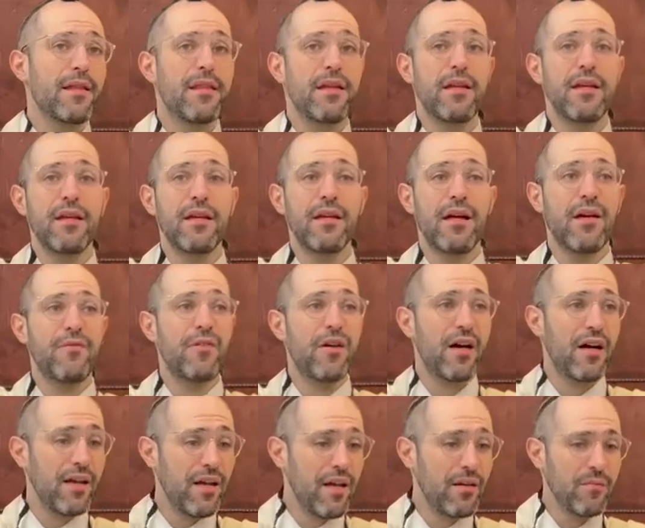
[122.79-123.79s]
the Kaf
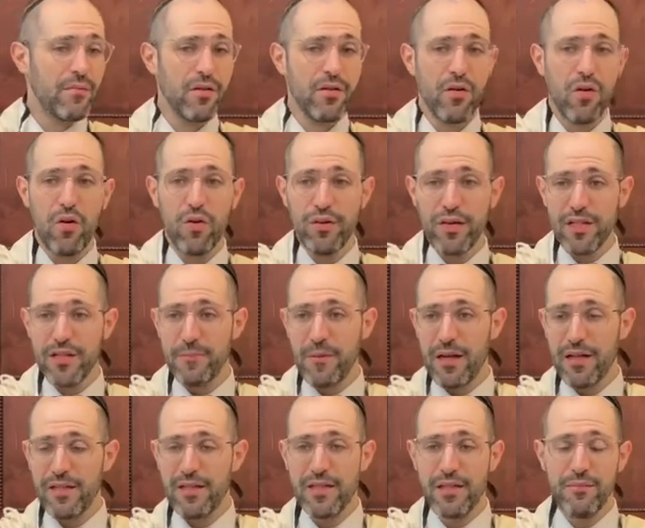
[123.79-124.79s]
HaChaim on the
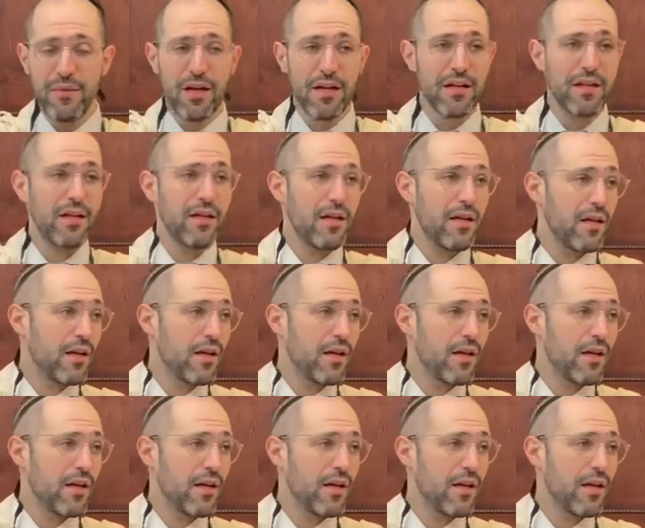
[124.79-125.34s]
spot in Siman,